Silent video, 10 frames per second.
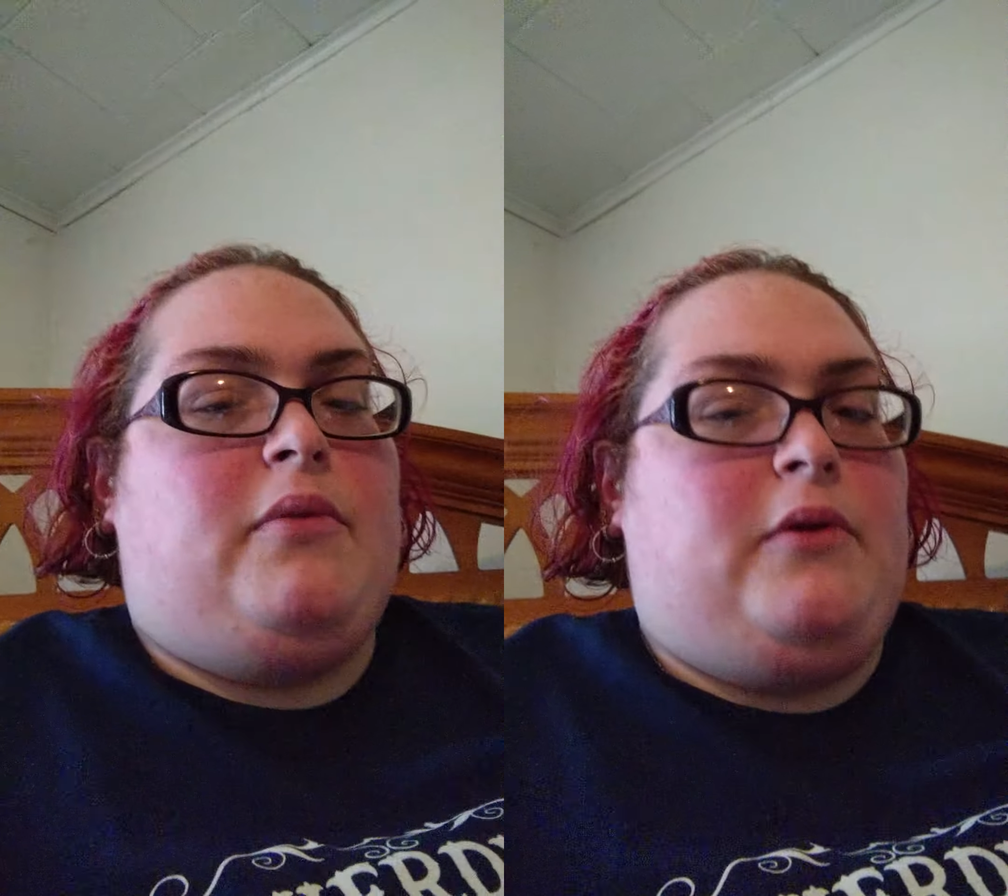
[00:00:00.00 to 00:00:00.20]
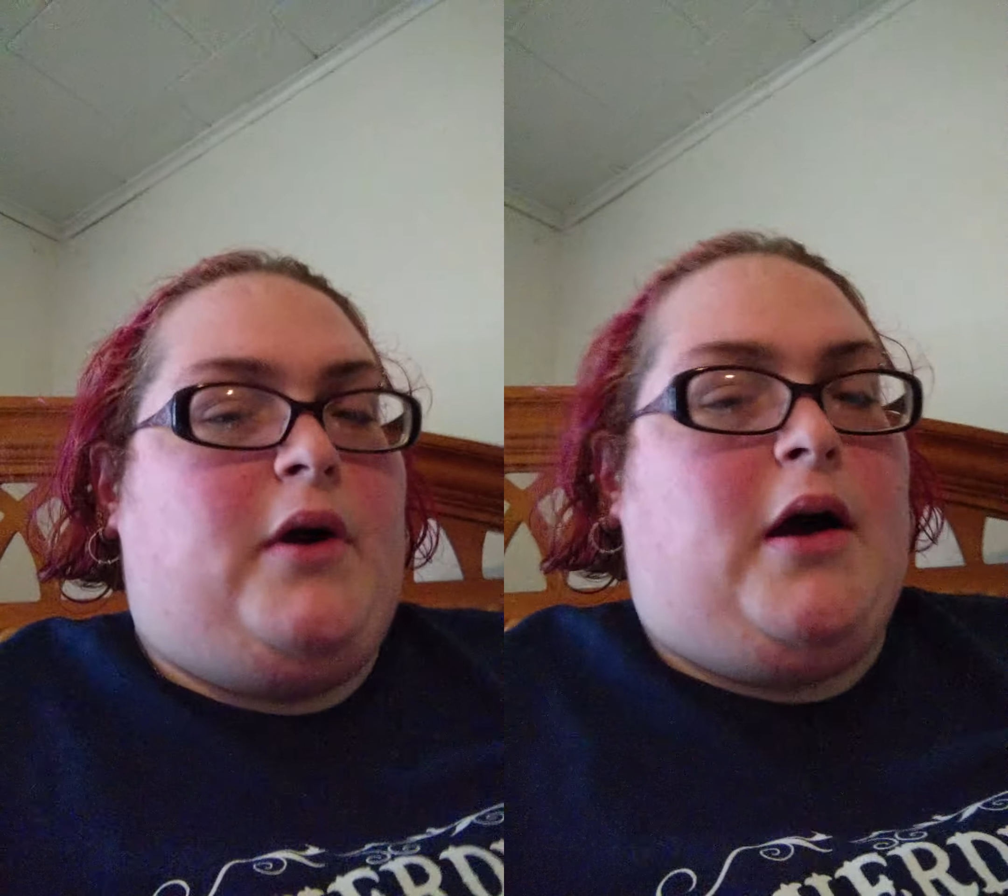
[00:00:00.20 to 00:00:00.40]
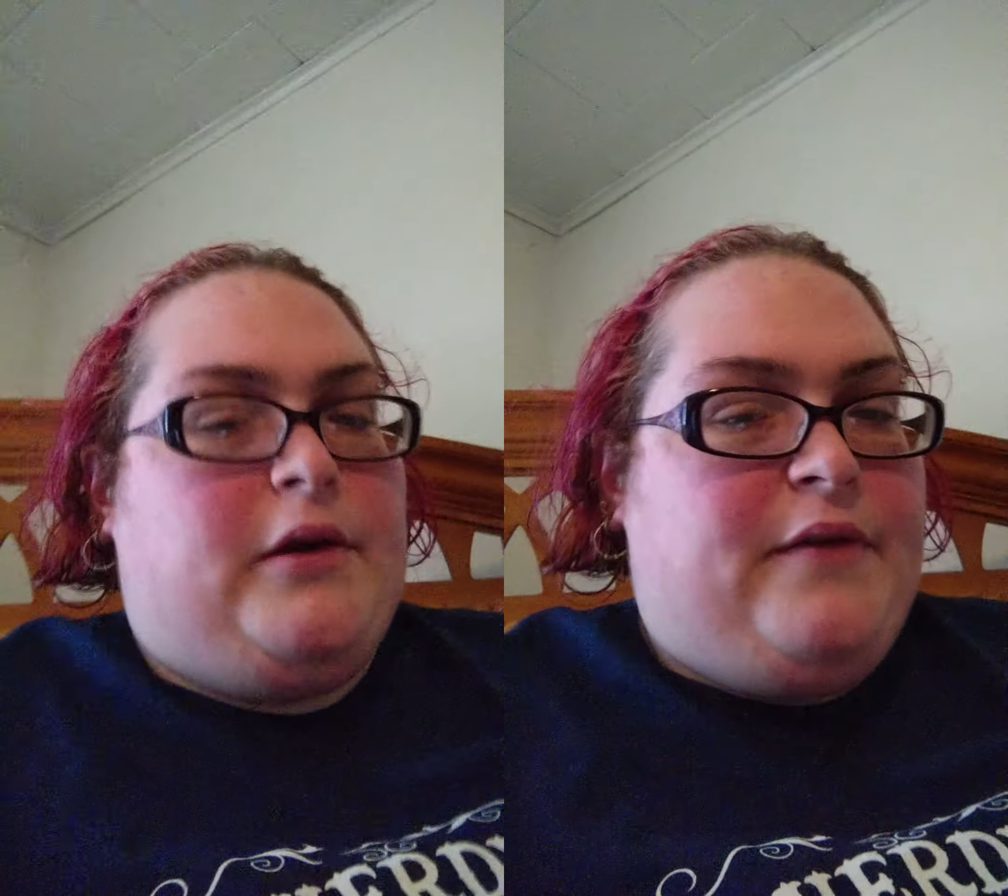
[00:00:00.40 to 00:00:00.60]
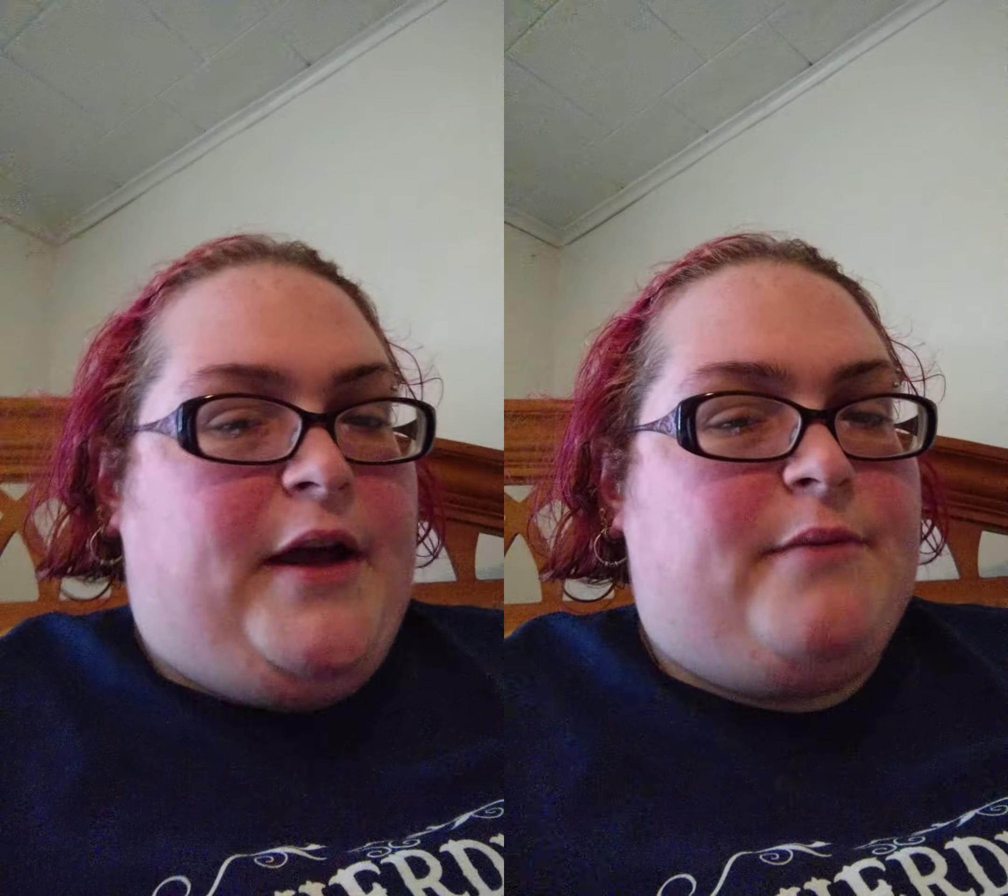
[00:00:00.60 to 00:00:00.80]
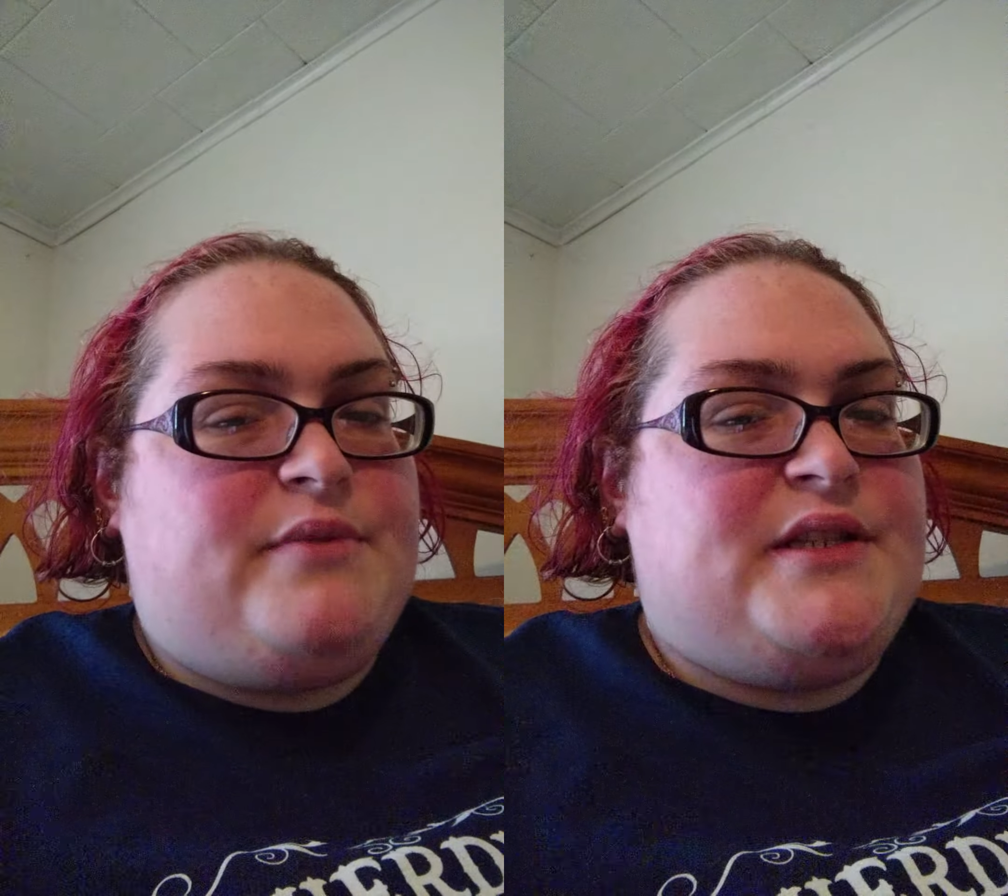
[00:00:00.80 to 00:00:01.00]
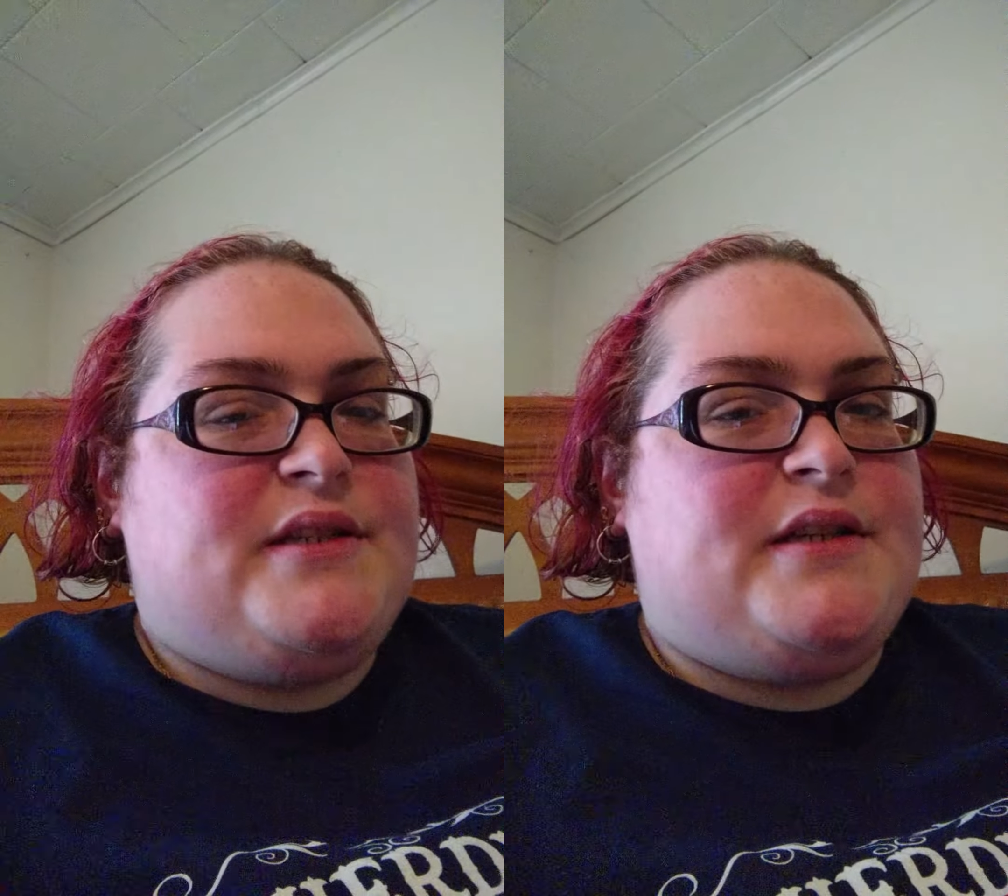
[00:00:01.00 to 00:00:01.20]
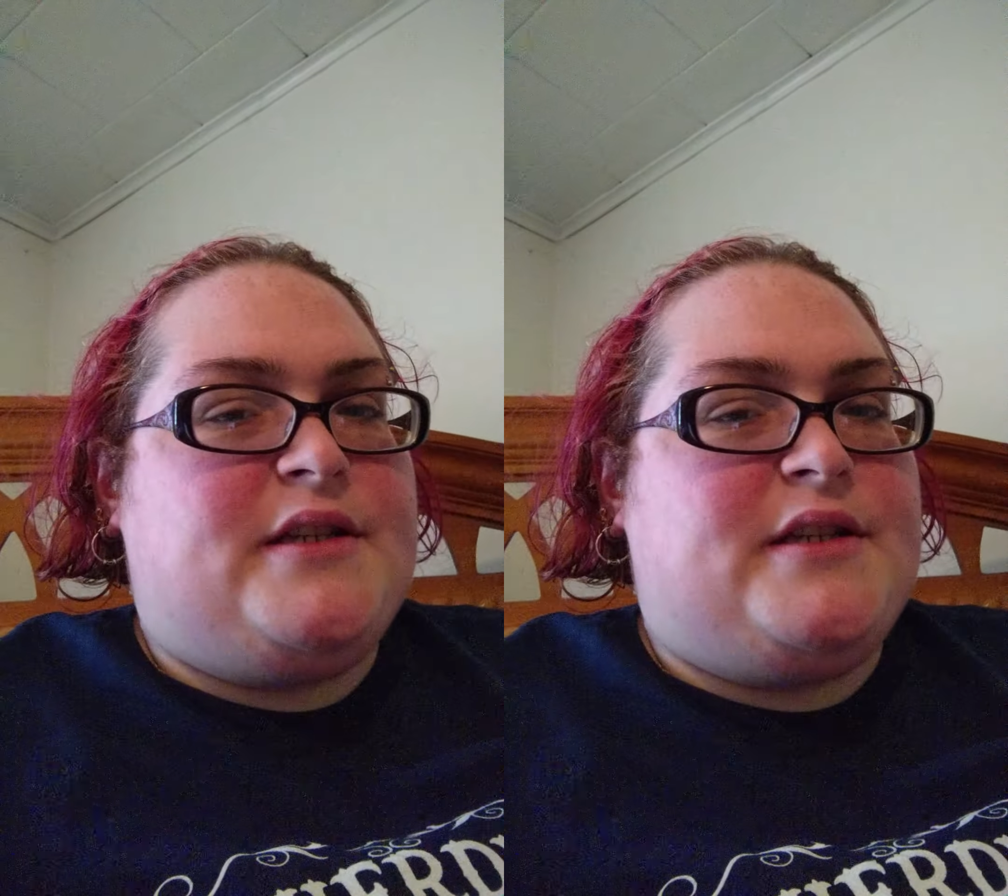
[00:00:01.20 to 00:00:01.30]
Blue Collar Vapes